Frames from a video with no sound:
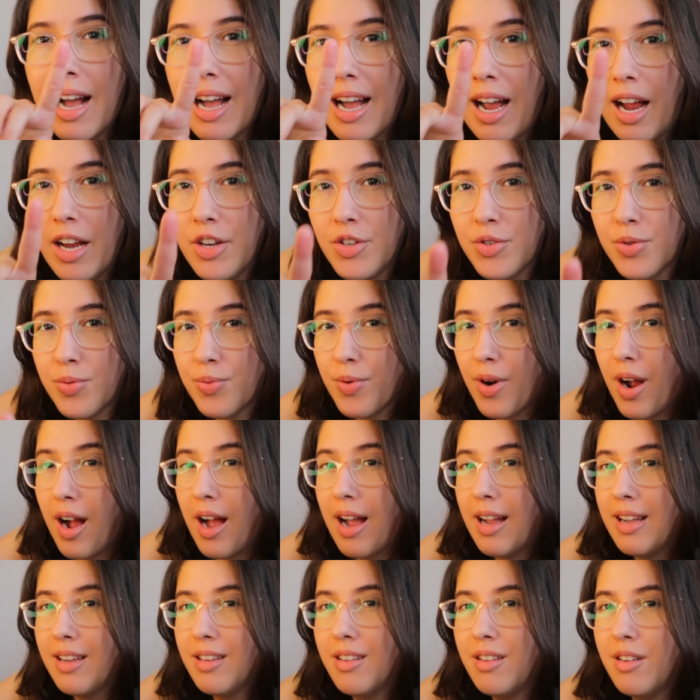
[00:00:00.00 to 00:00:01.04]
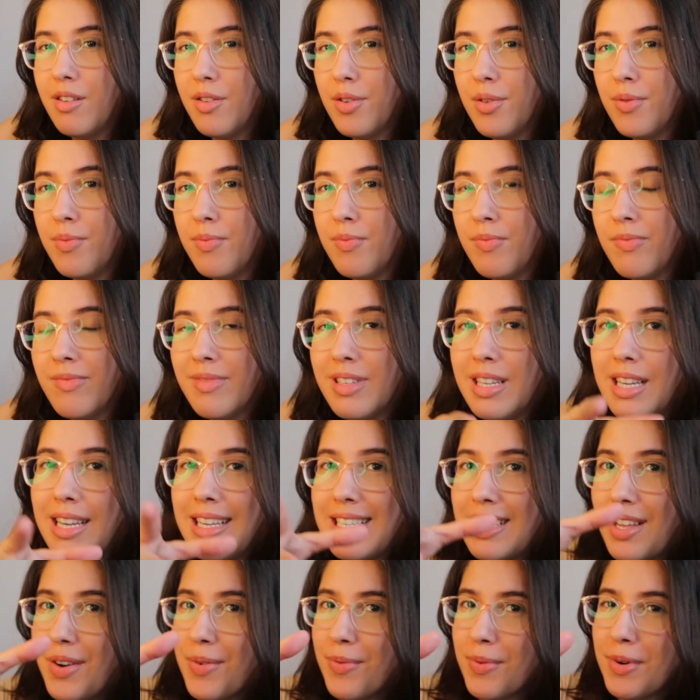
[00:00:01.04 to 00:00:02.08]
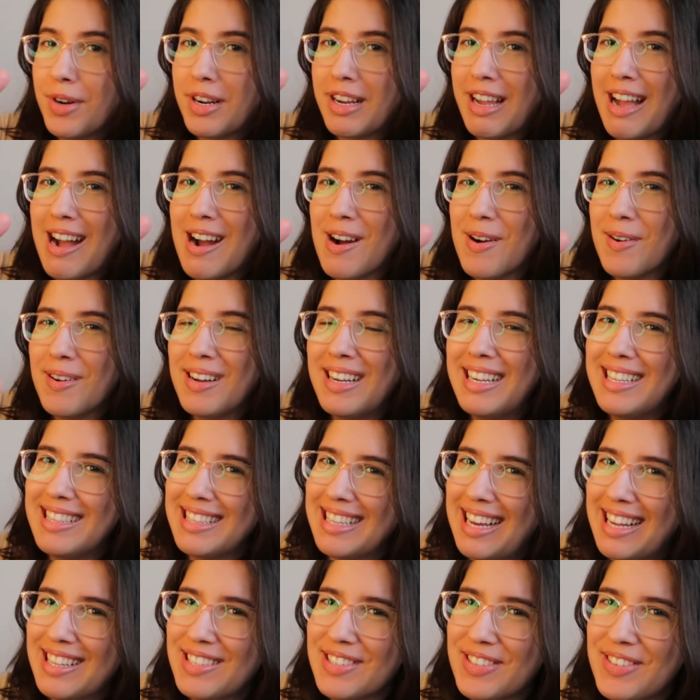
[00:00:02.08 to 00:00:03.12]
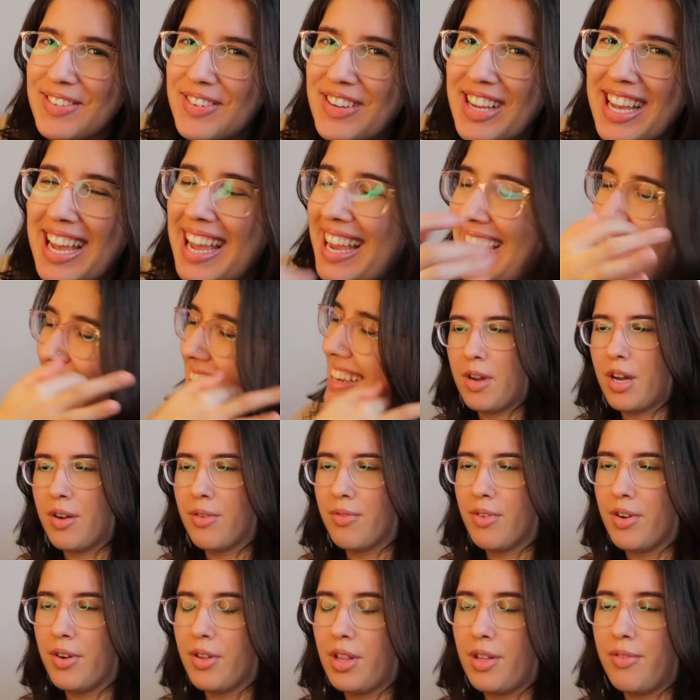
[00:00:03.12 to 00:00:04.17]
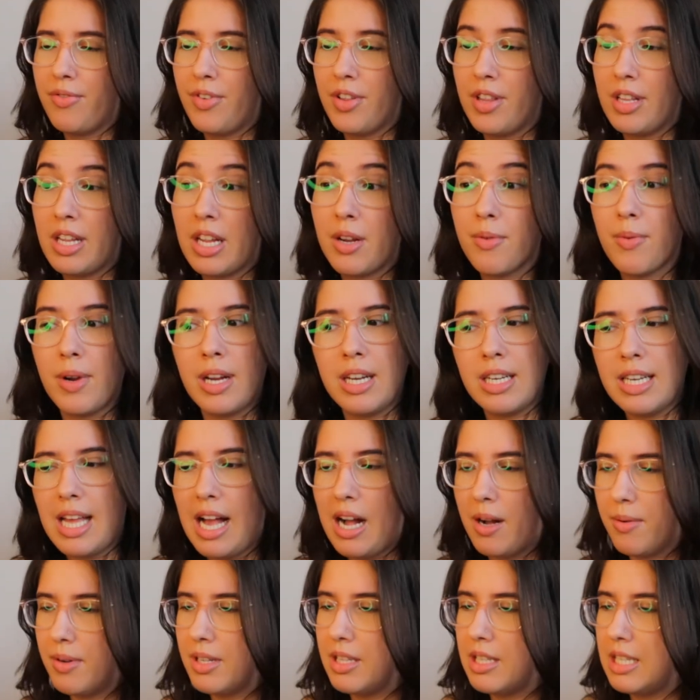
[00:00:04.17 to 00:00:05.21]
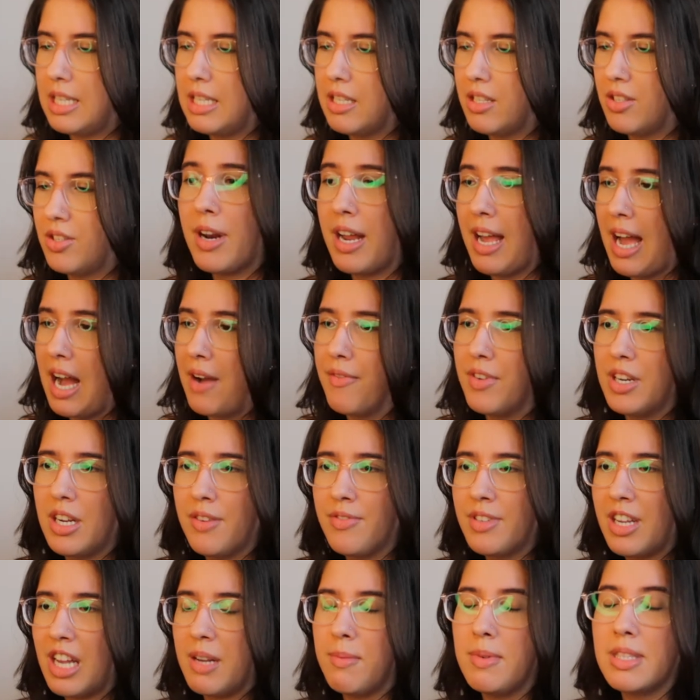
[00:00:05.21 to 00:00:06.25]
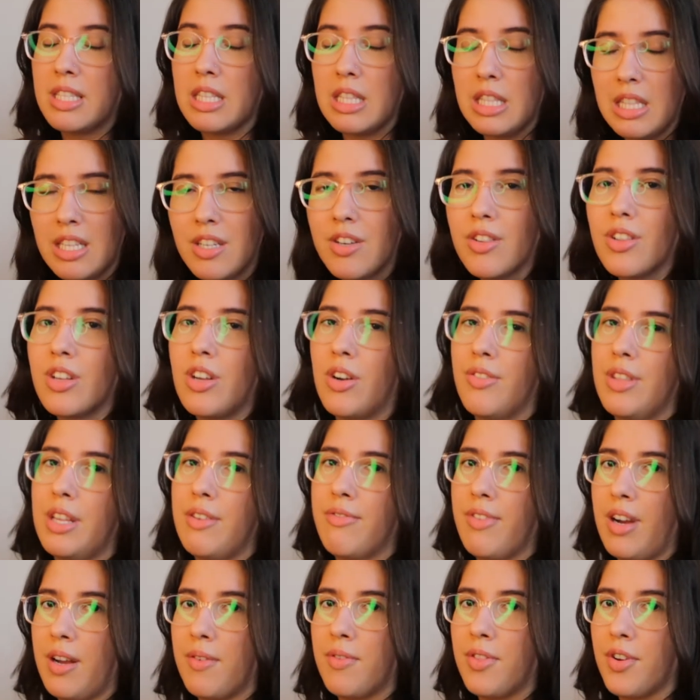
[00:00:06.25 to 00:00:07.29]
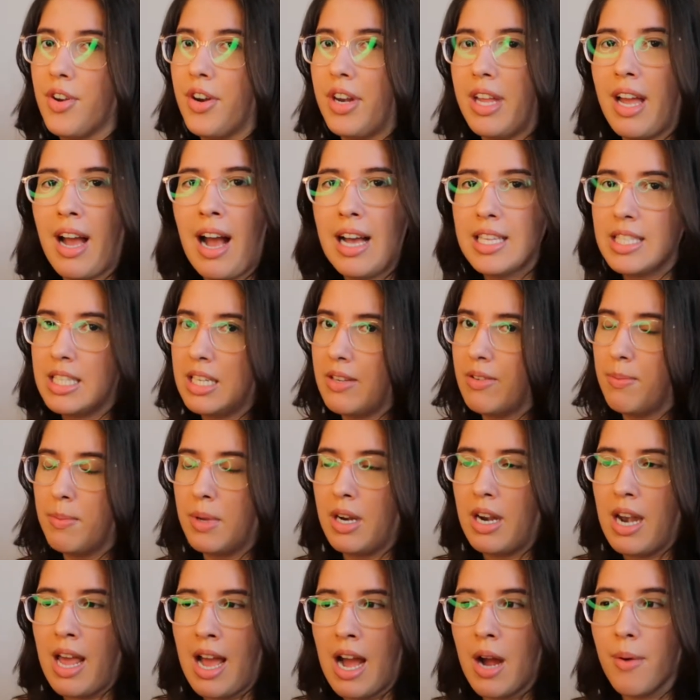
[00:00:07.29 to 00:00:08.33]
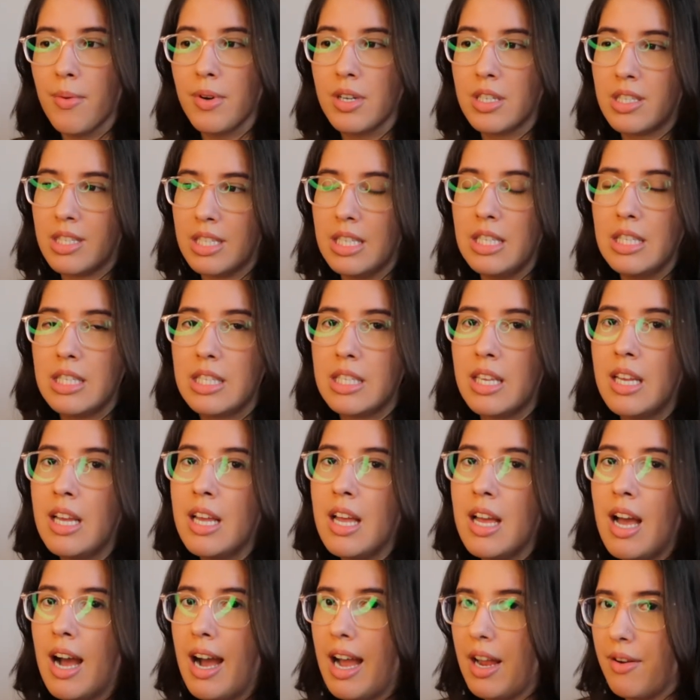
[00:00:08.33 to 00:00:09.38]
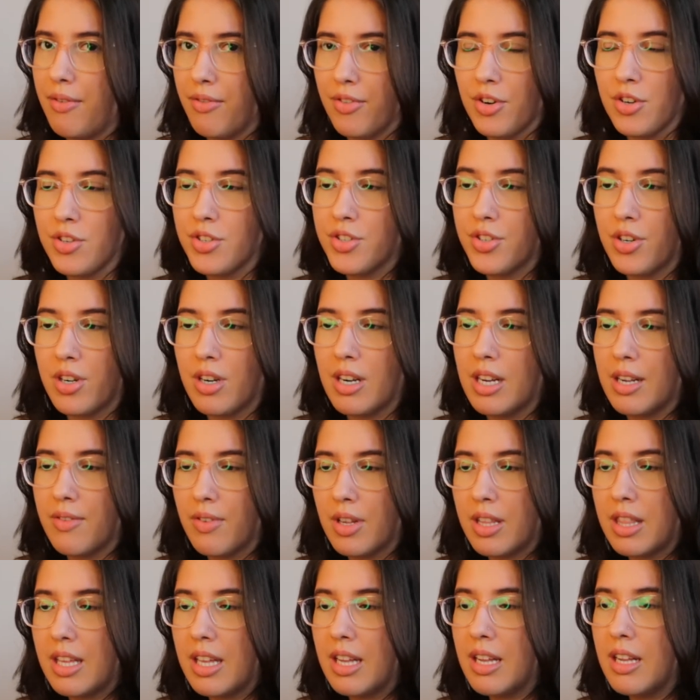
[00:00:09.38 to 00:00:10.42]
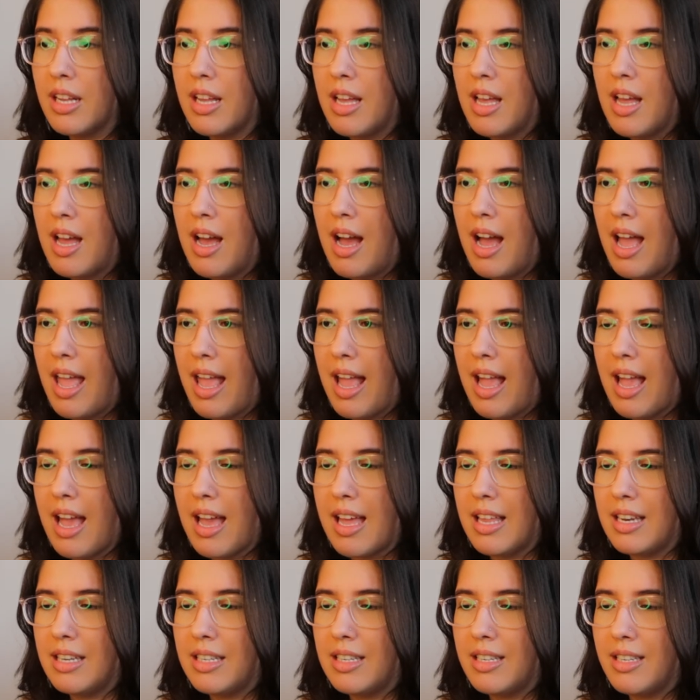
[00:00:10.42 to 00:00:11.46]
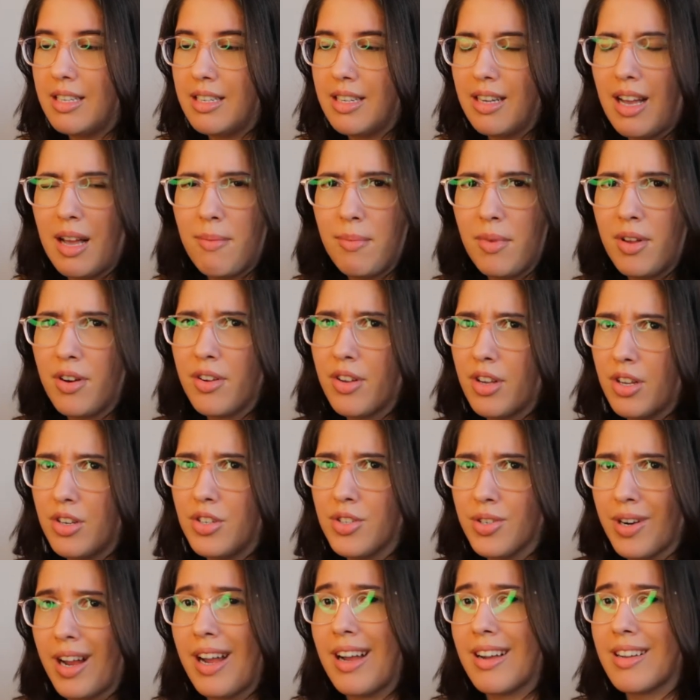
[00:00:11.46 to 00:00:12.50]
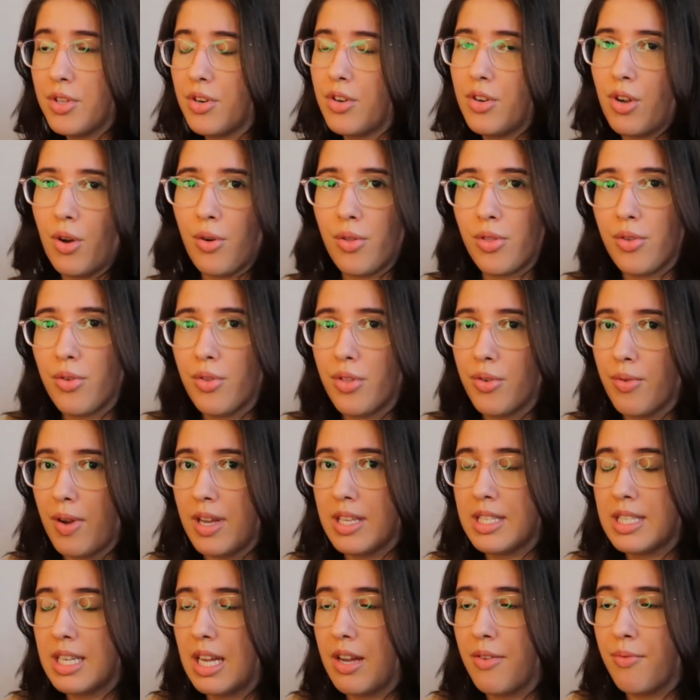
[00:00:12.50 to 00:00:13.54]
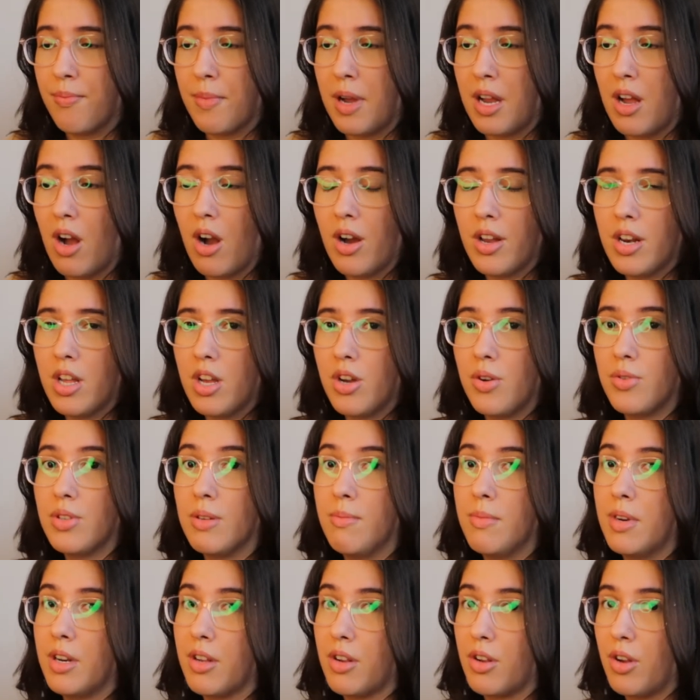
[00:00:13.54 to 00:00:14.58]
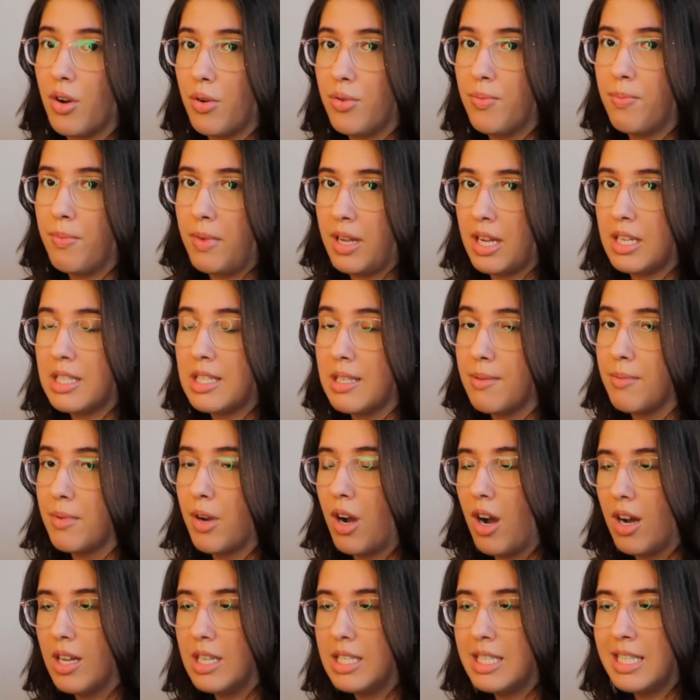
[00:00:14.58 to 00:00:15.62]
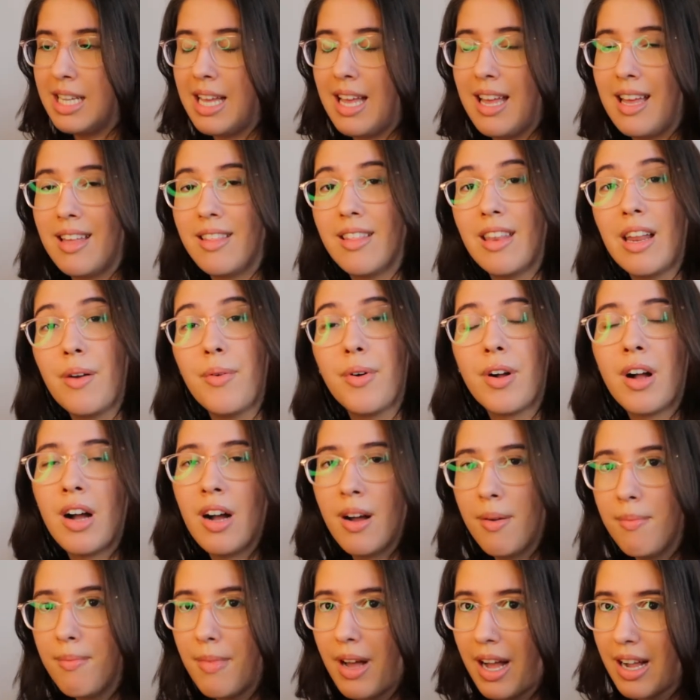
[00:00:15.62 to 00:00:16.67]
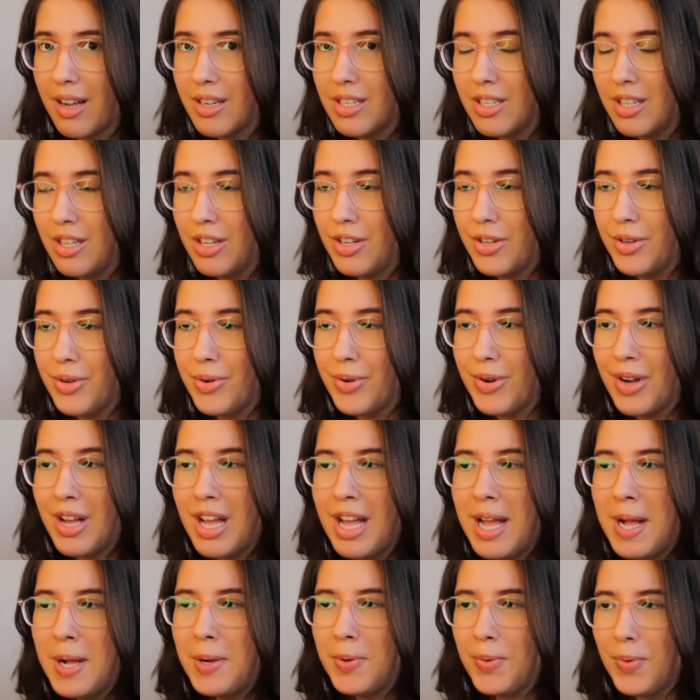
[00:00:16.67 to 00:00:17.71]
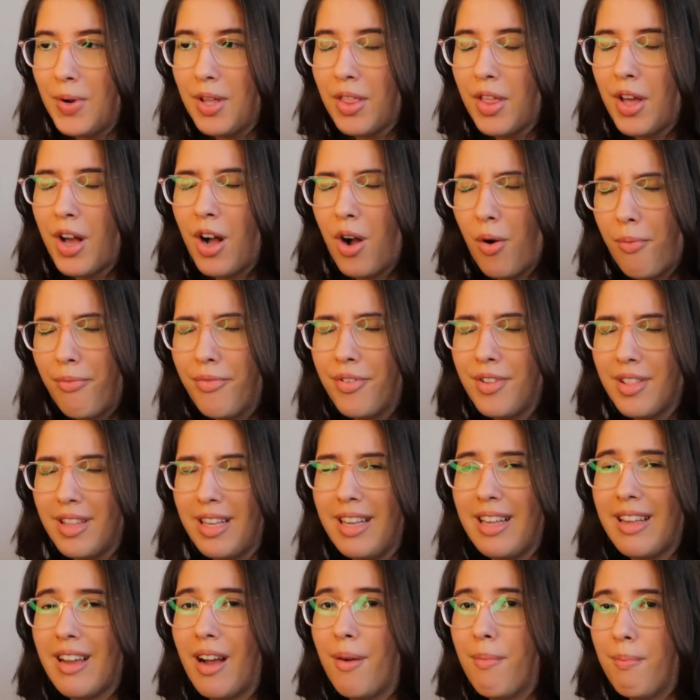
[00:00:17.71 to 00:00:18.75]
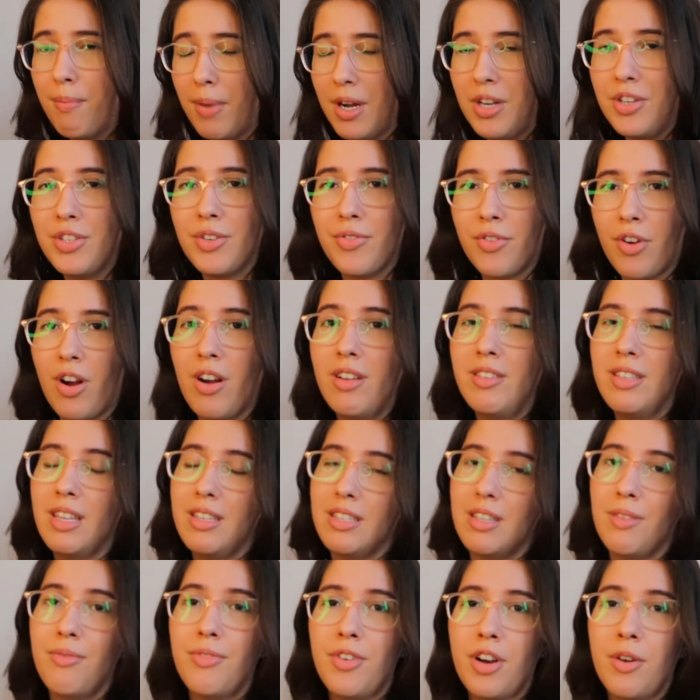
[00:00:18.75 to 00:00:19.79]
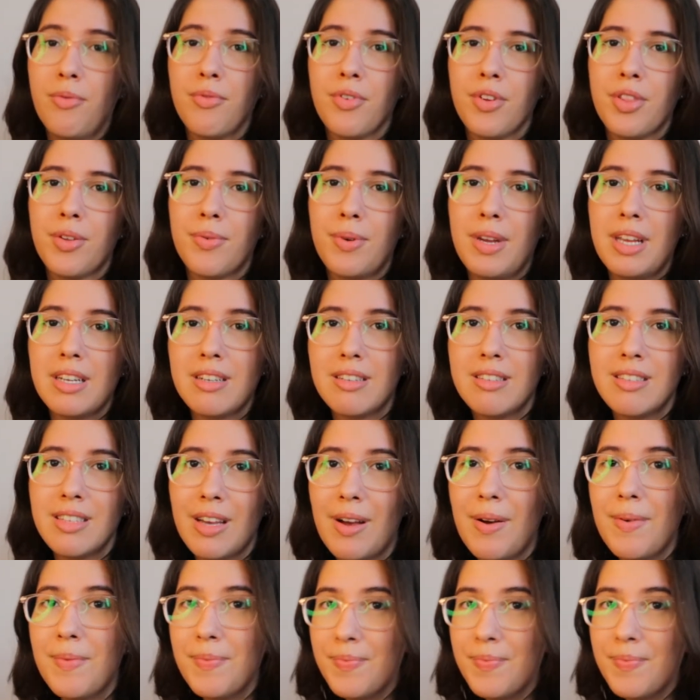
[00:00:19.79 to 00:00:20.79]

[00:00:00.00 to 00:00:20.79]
I tried. It didn't work out, and that's okay. I'm not really feeling it right now, at least, but I have enough time. It's literally only 5:30. It hasn't even been an hour since I first started everything, and I'm on a good track. I'm just gonna go through the rest of my audios. I'm gonna go make some content, and then I will come back to you with hopefully a bunch of content to film for the week, so